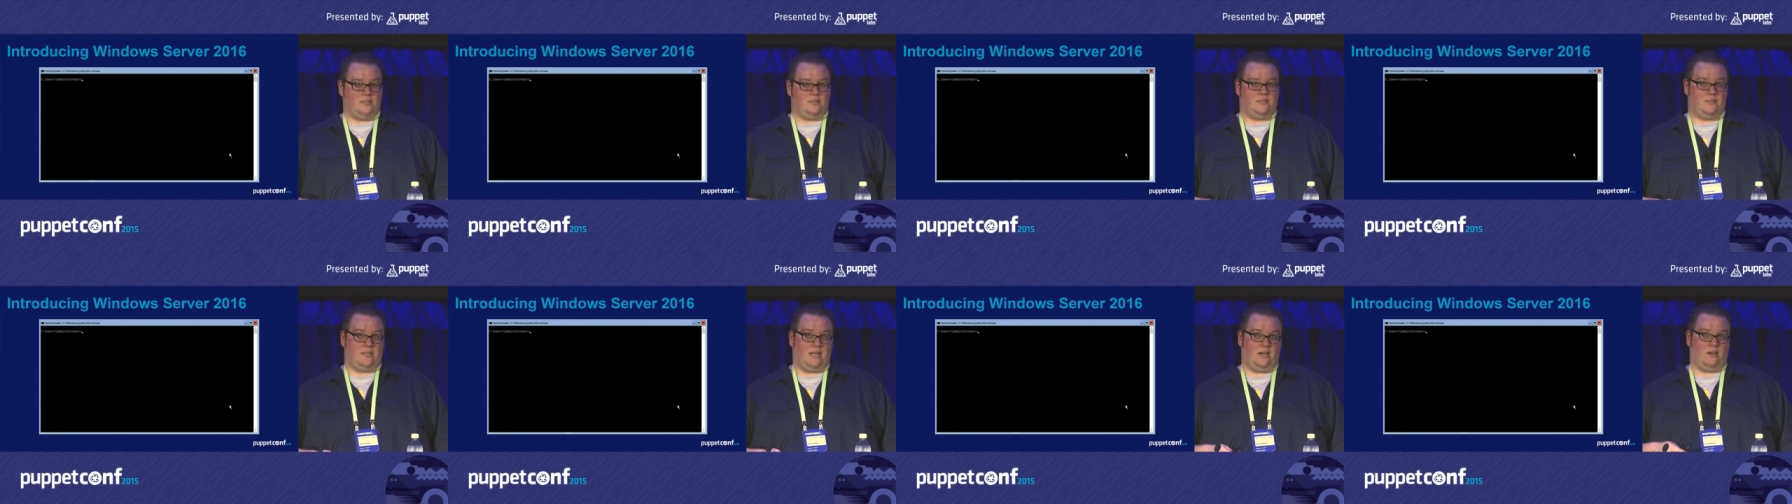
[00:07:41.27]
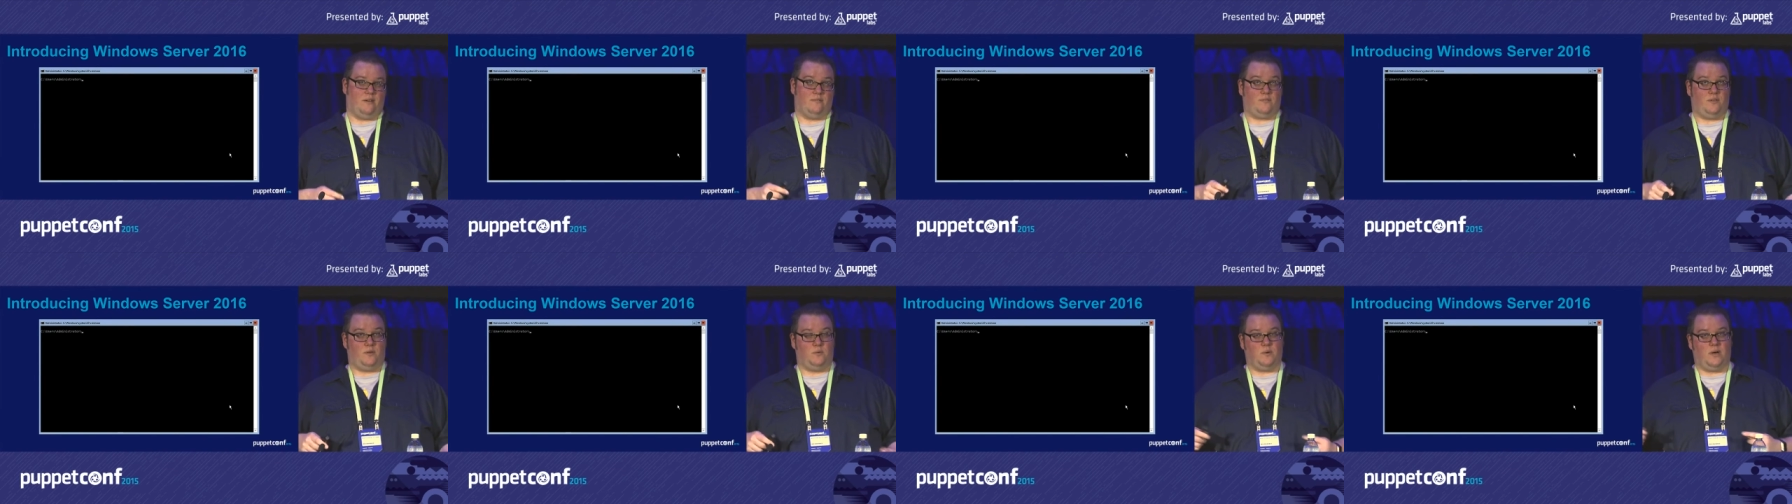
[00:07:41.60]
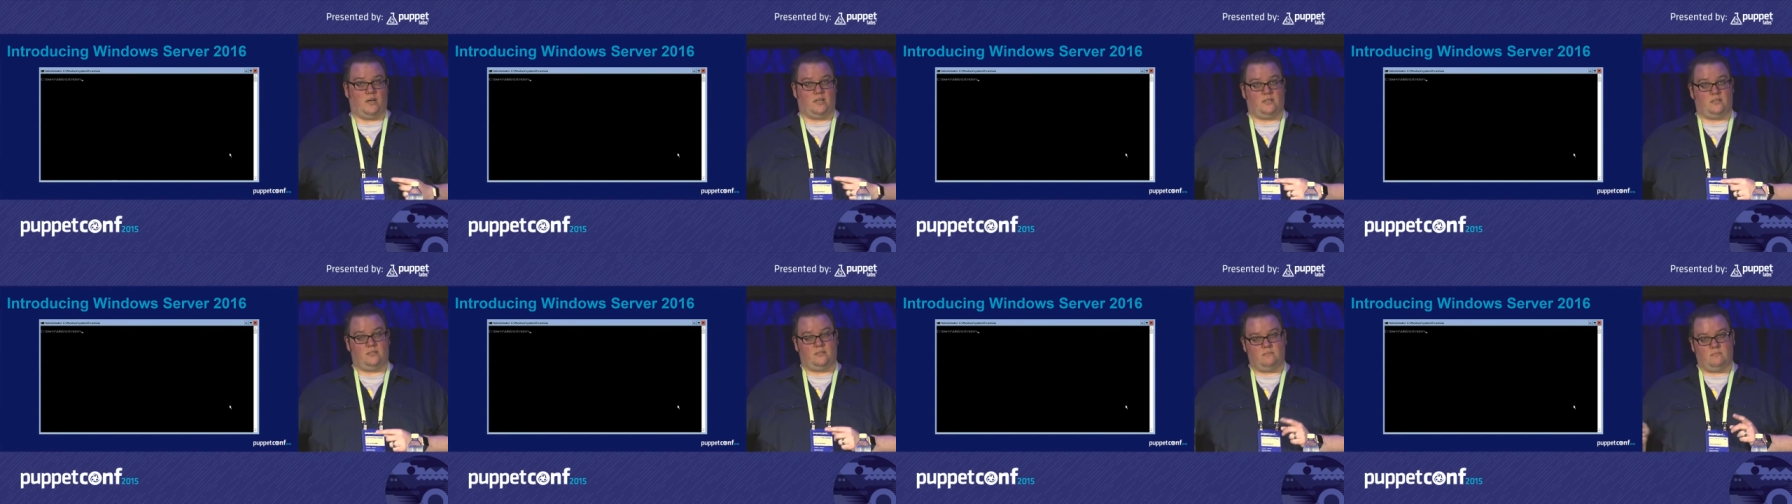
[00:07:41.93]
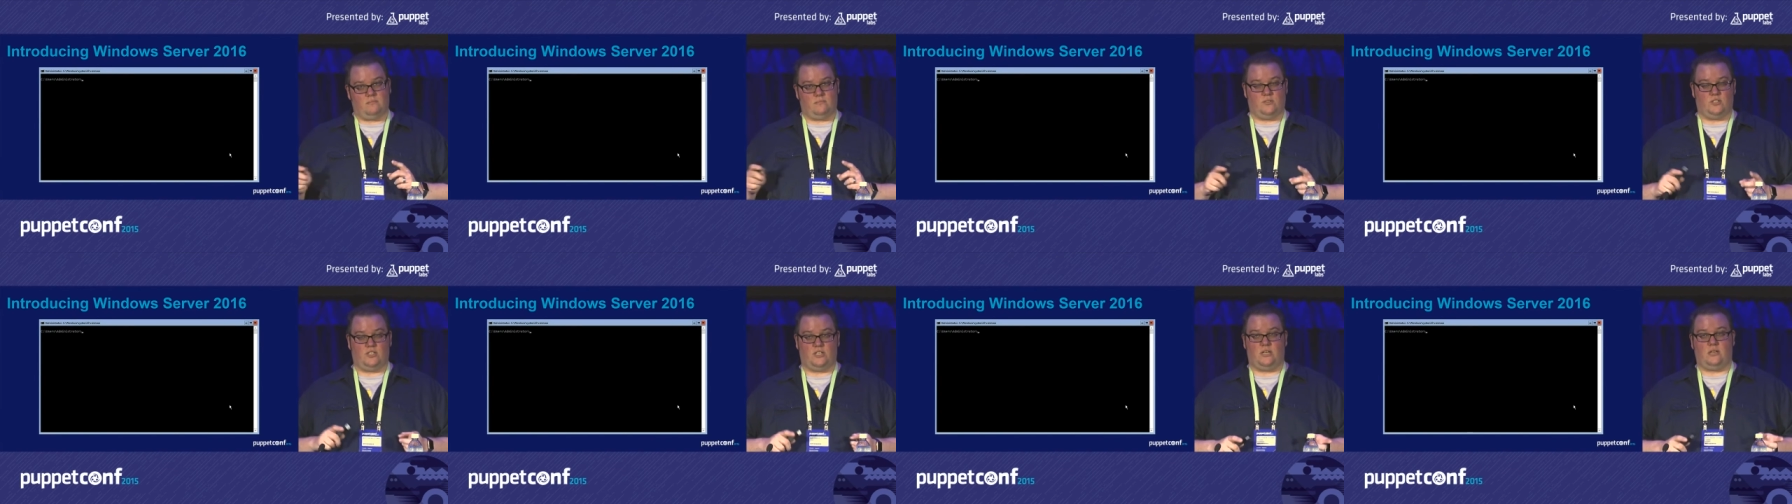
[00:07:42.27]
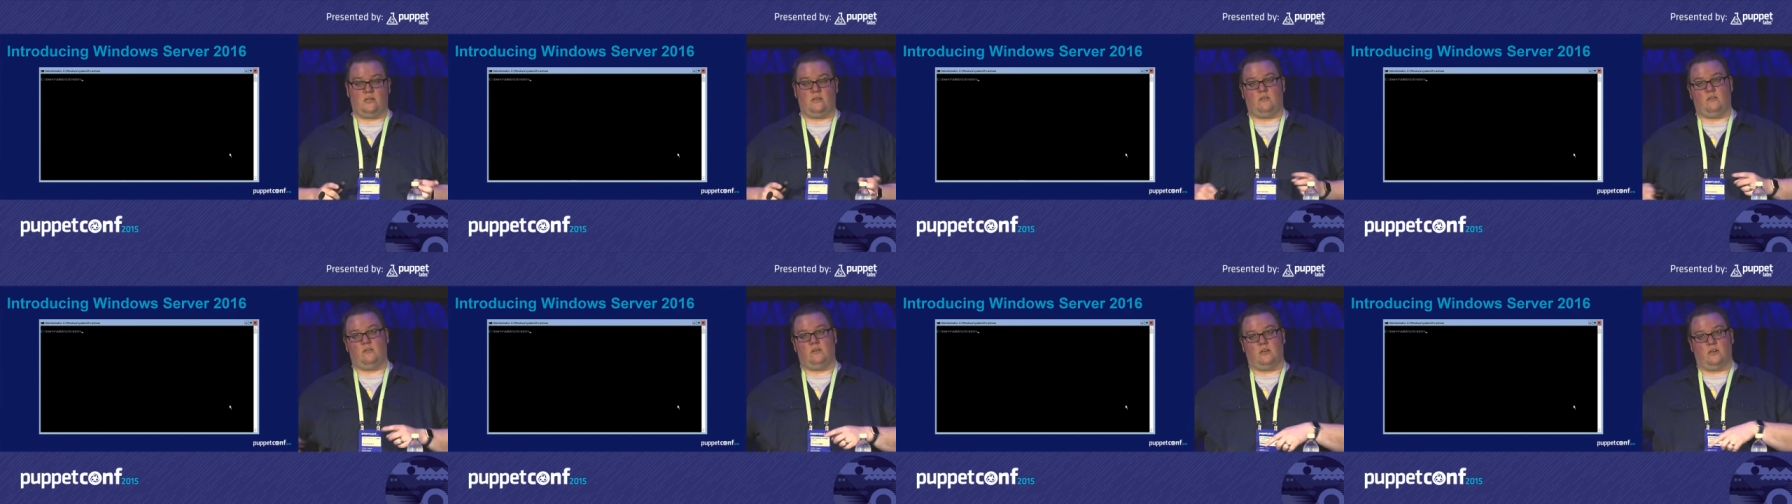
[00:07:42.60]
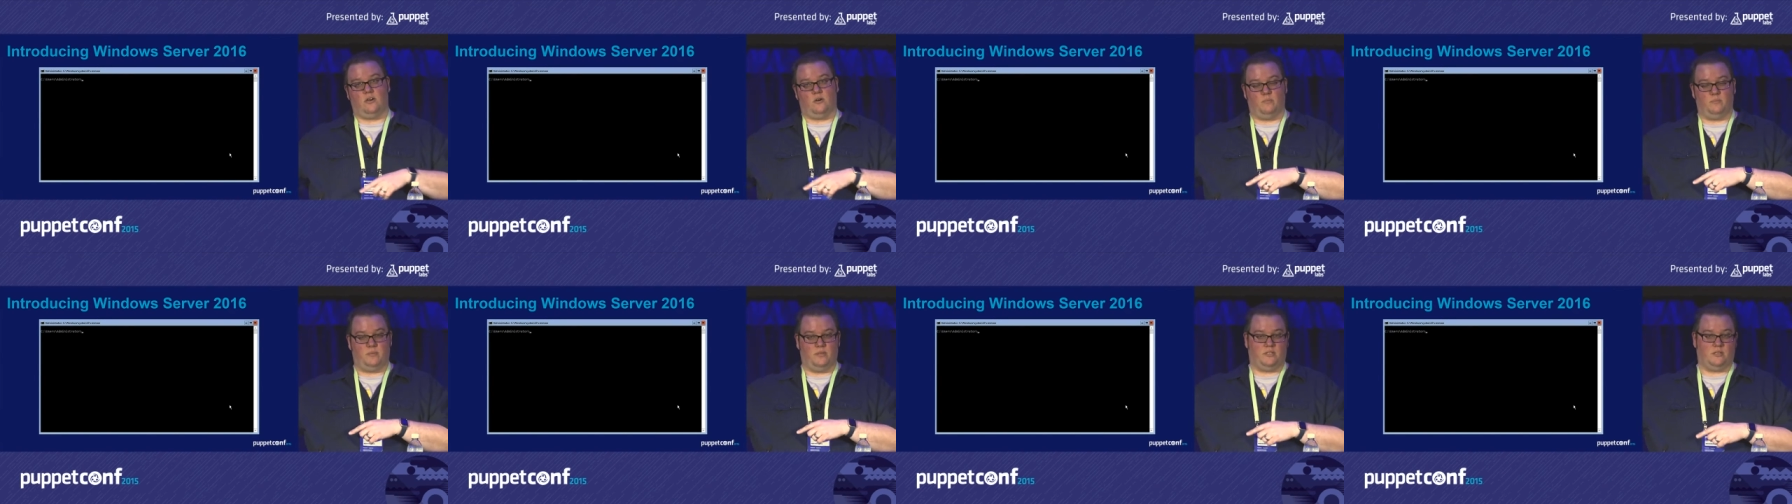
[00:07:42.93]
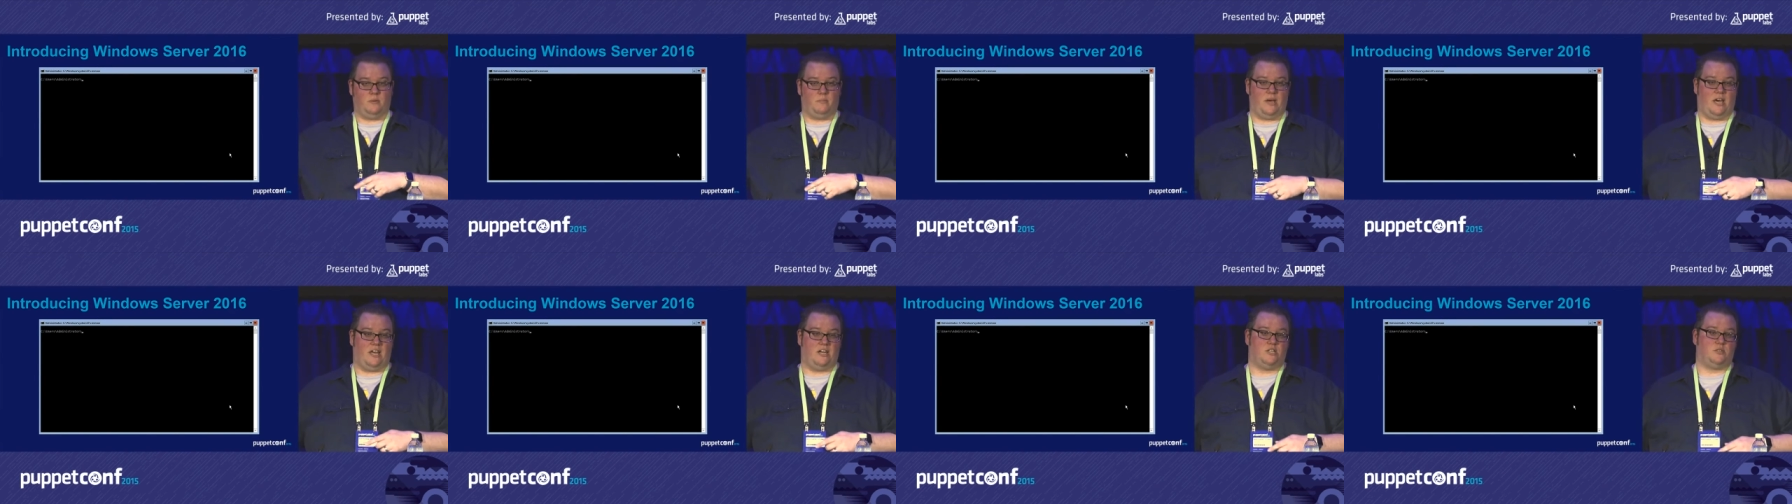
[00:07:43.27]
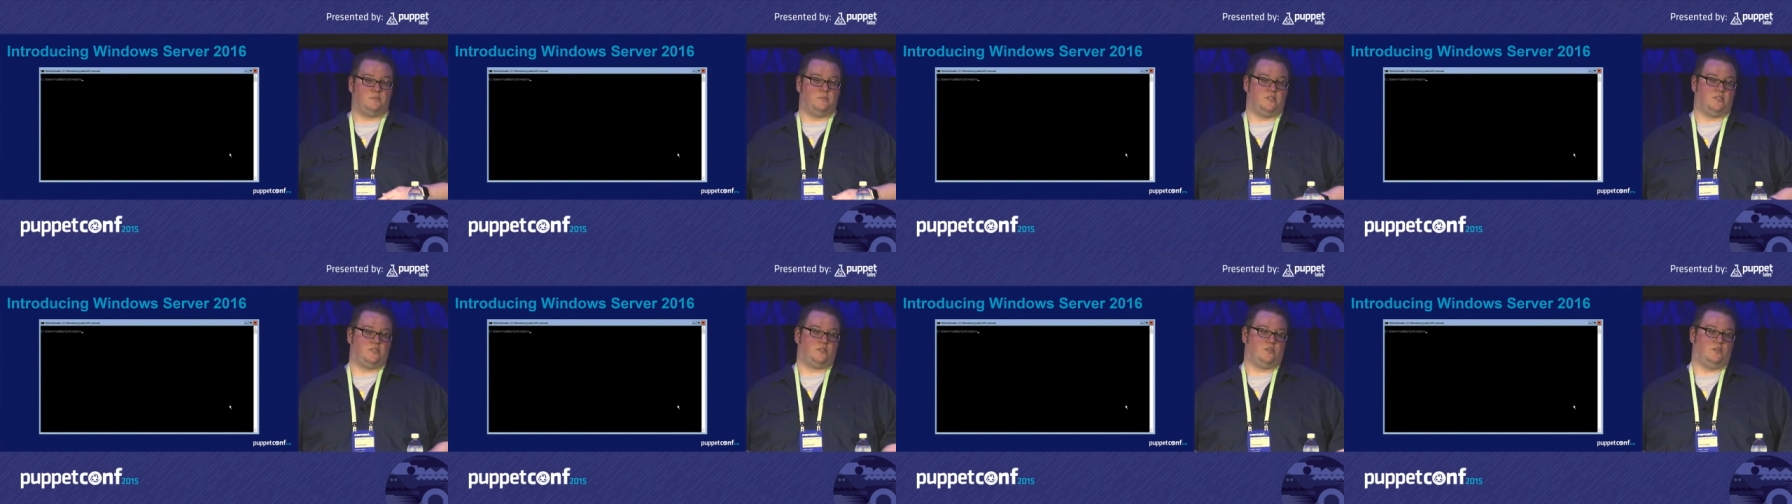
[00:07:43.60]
Now, if you want to cheat, you can go build a management